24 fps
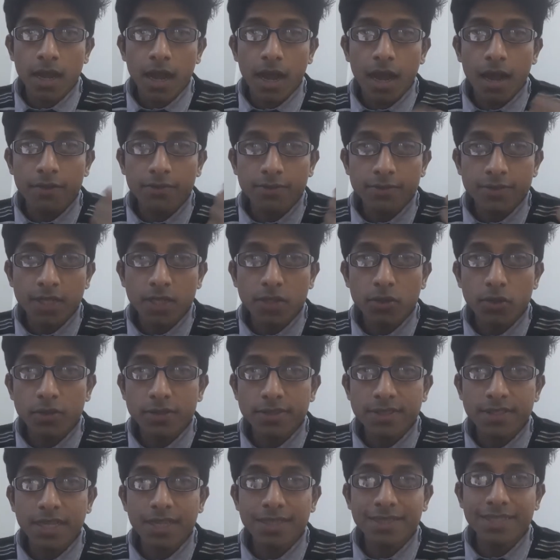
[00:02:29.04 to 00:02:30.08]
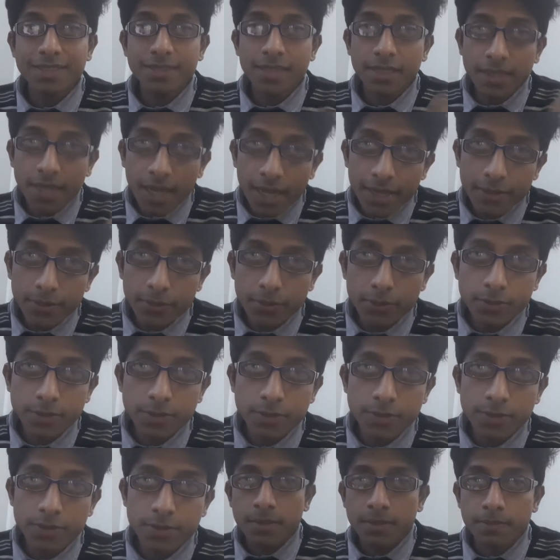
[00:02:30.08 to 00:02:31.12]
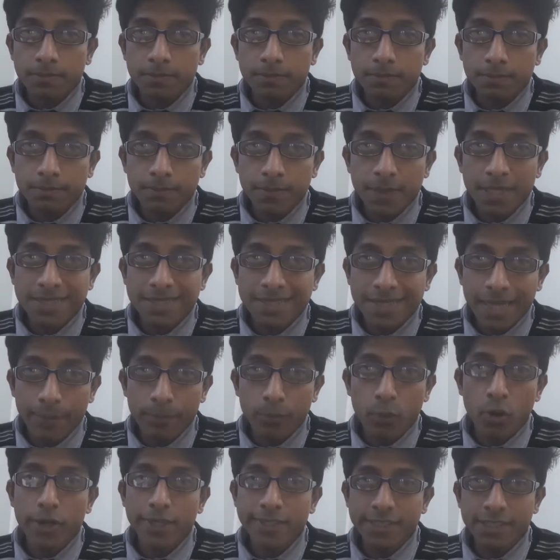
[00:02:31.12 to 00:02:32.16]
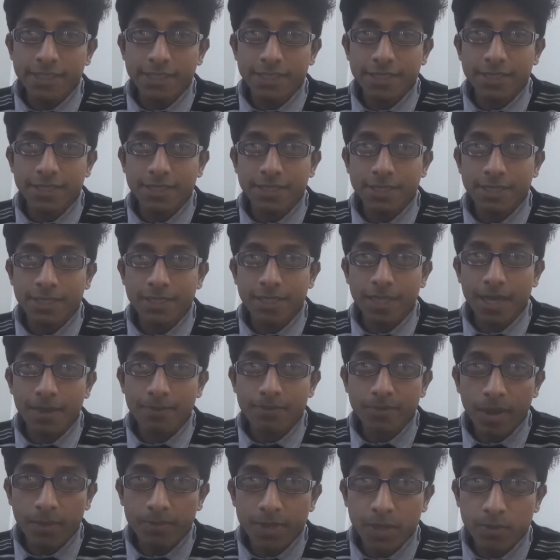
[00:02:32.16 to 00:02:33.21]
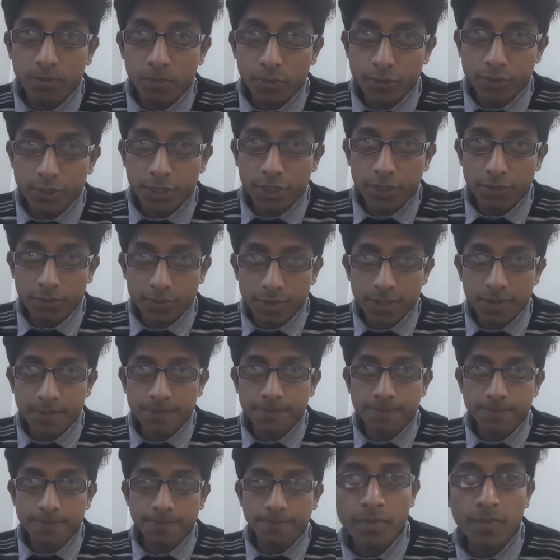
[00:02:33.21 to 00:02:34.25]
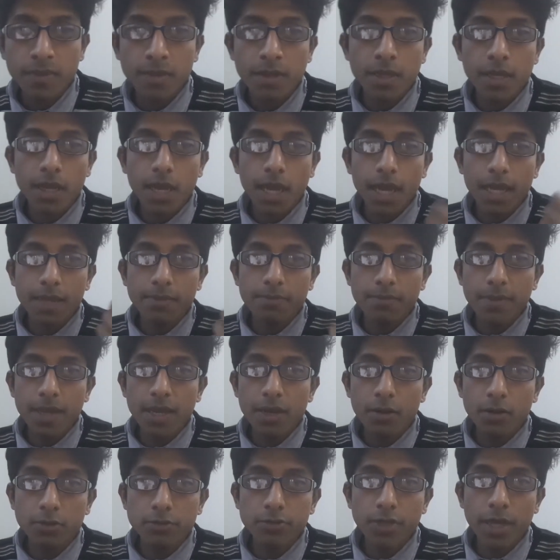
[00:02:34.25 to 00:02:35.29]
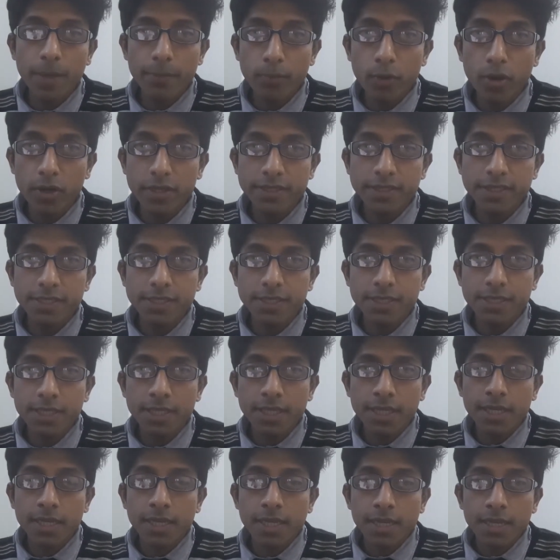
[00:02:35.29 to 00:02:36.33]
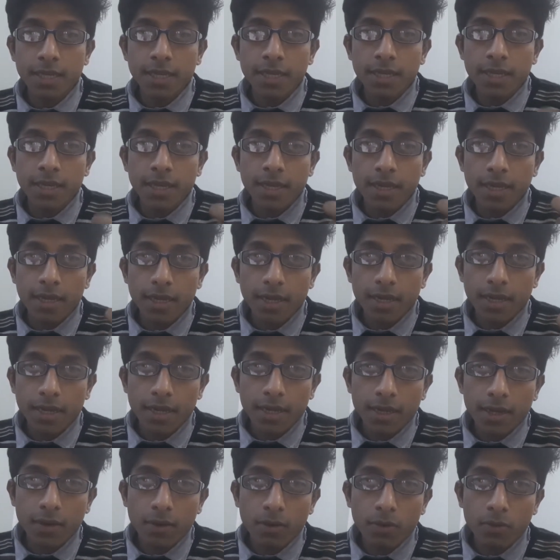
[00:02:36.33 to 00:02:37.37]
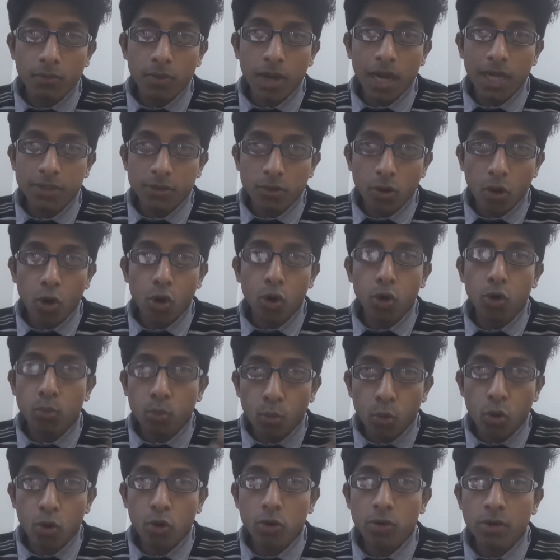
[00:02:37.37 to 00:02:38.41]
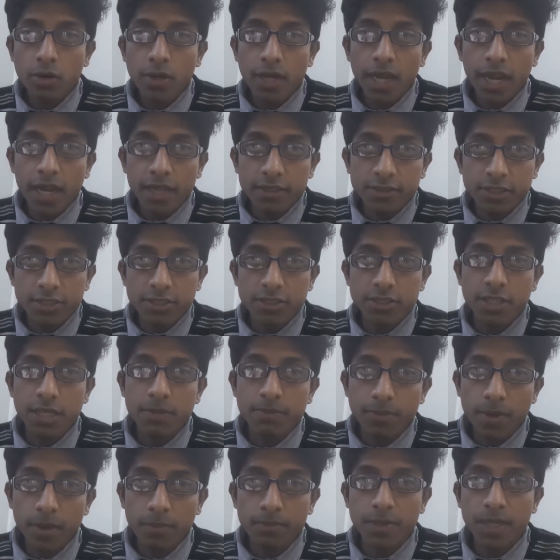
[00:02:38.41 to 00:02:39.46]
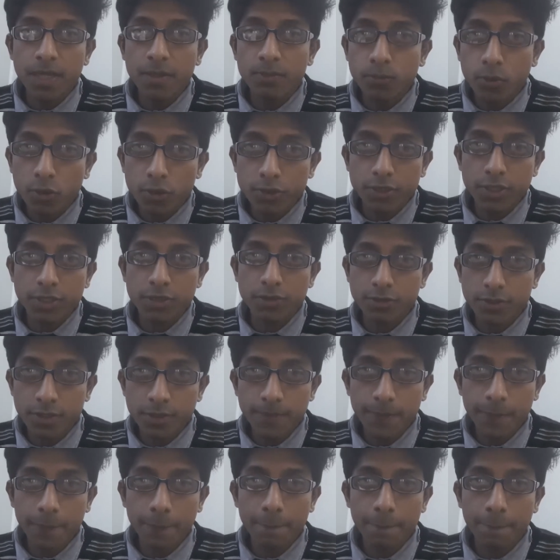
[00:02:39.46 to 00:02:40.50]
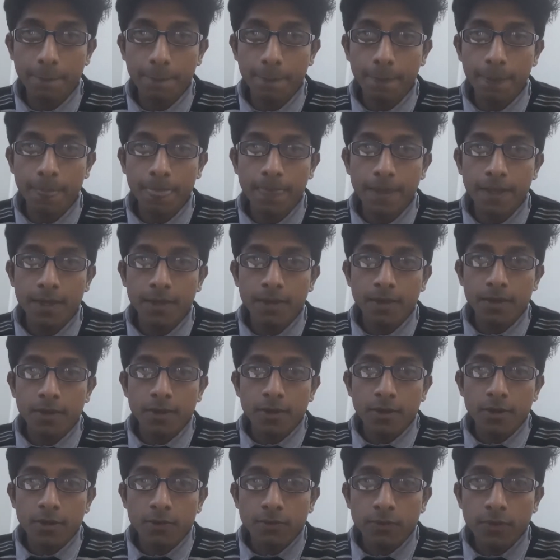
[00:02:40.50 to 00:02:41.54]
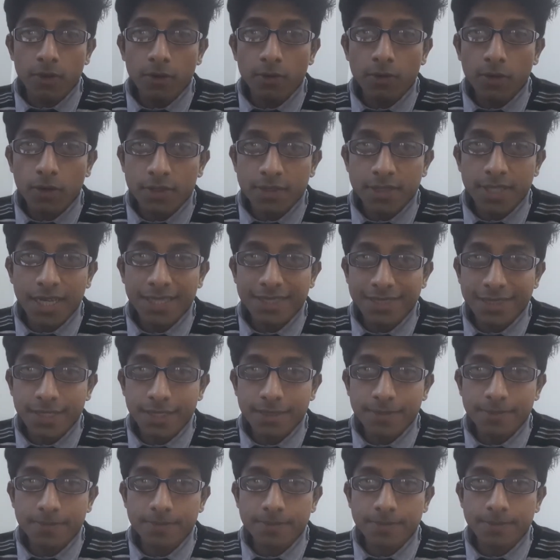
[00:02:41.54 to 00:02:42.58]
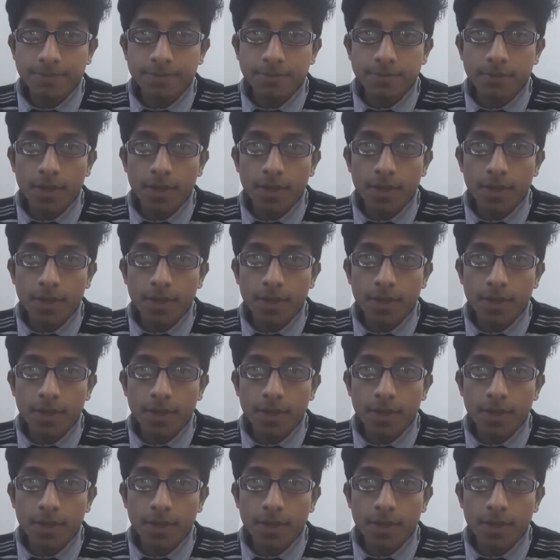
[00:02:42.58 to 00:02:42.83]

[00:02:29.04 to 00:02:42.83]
after consulting that high court, must appoint a public prosecutor and may also appoint one or more additional public prosecutor for conducting